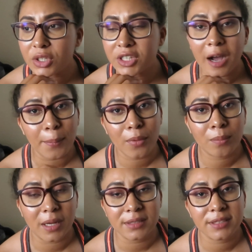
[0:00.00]
a couple
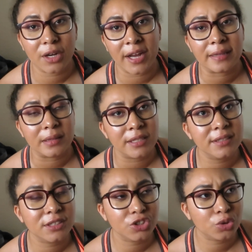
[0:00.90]
months now, at
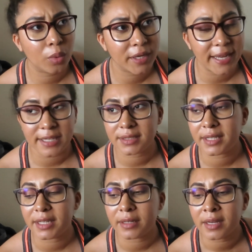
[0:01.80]
least since
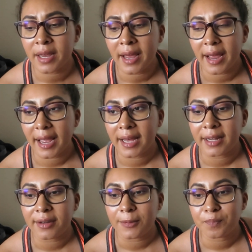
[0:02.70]
2018,
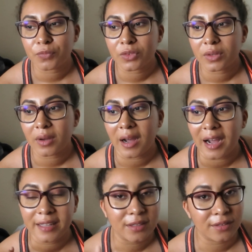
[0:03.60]
and
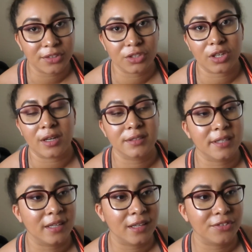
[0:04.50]
I love her
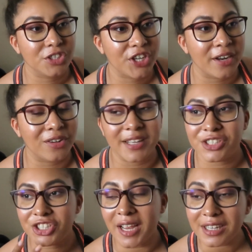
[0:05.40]
content. I love her channel,
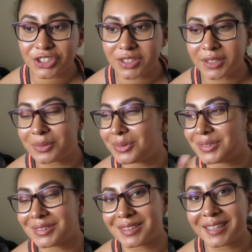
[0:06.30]
and she actually,
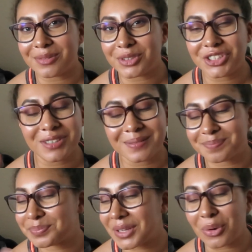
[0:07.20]

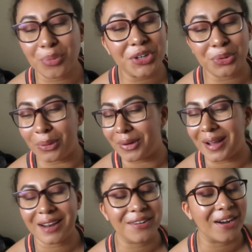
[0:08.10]
we're cool.
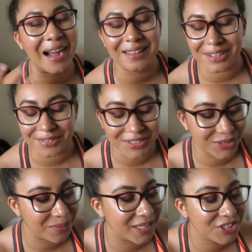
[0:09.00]
I don't know. I love her
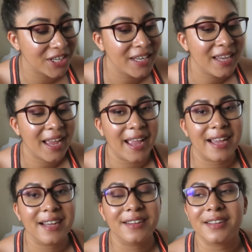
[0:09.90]
so much.
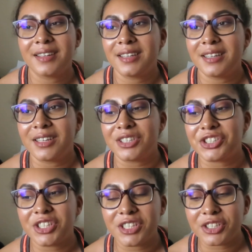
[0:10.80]
And
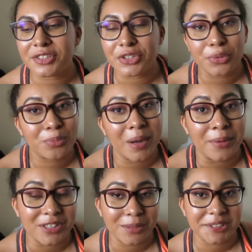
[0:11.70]
she knew my
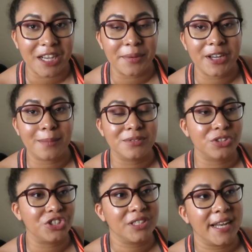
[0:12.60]
birthday was coming up, and
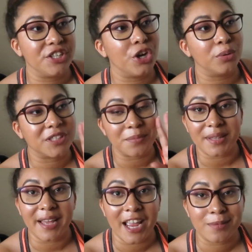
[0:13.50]
so she said, yo, send
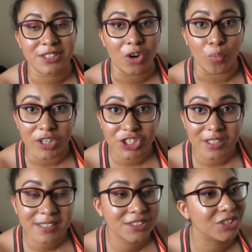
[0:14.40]
me the Amazon wish
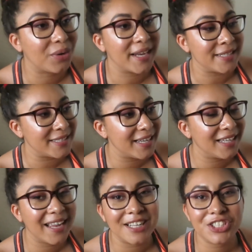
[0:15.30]
list. So I
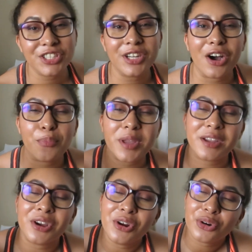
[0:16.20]
did, and she got
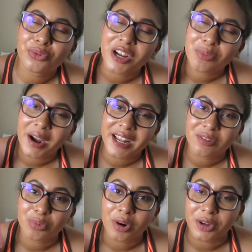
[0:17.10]
me Red, White,
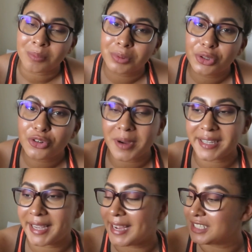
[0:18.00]
and Royal Blue
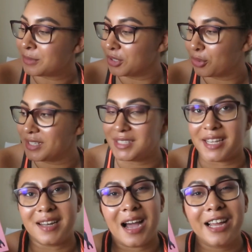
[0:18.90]
by Casey
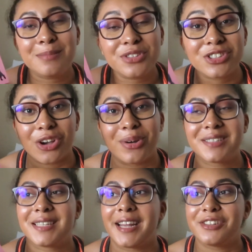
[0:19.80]
McQuiston. I am so
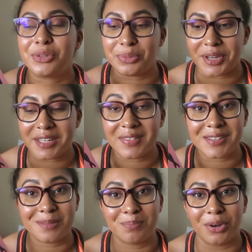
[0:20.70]
excited to read
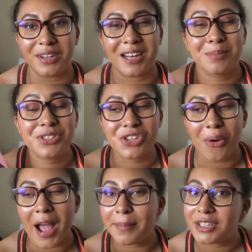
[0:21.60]
this book, and I'm
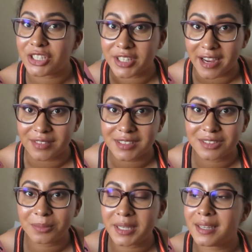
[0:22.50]
so happy she gave this
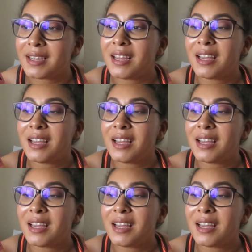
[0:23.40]
to me.